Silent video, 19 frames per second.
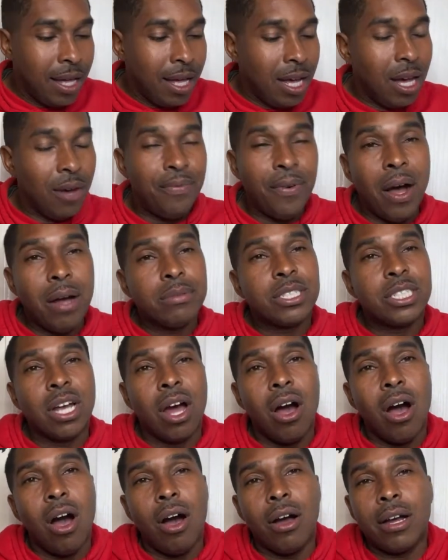If I'm
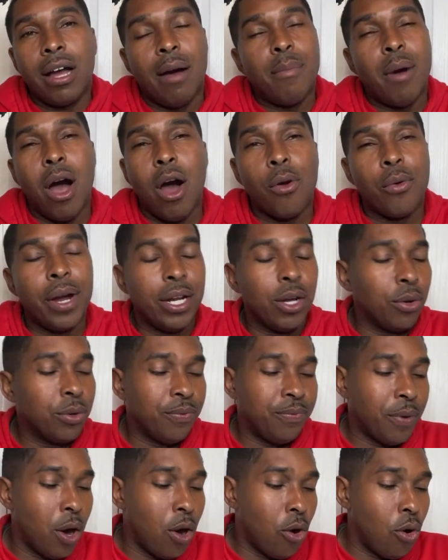Sharp, I'm already on the
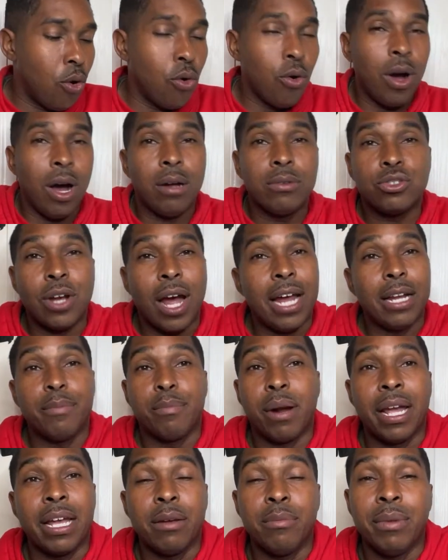phone. I'm trying to
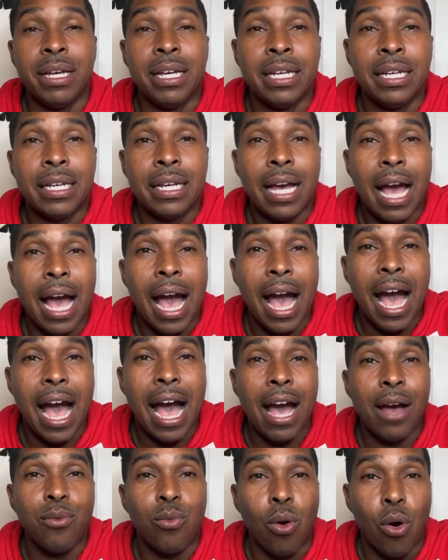bring him in.
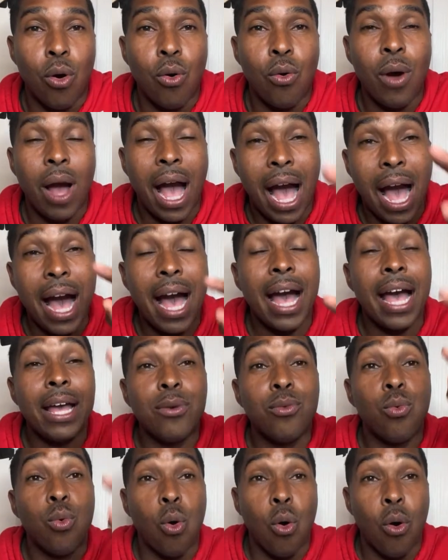I want
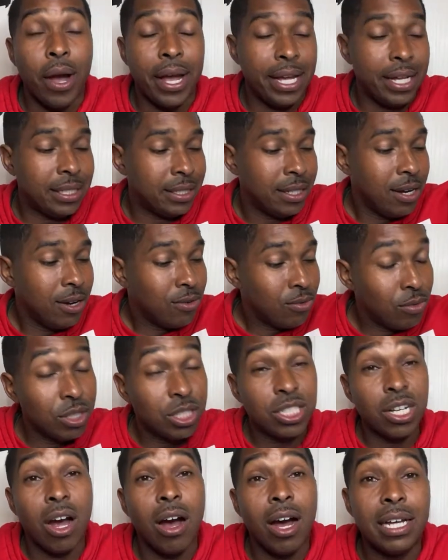
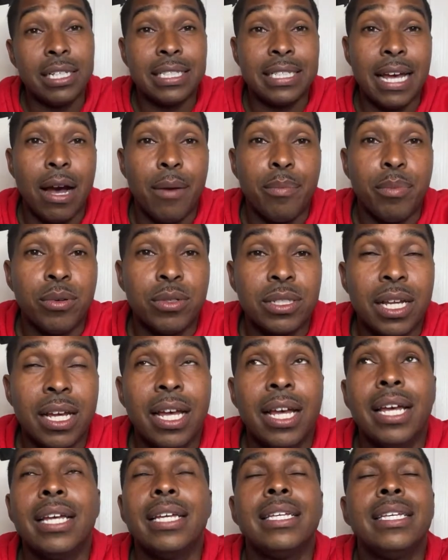Rashard Samples.
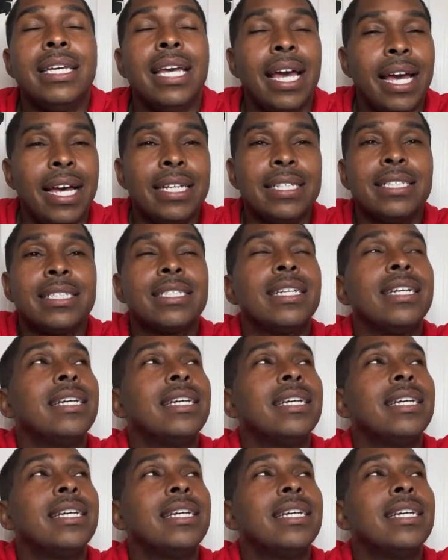Yes,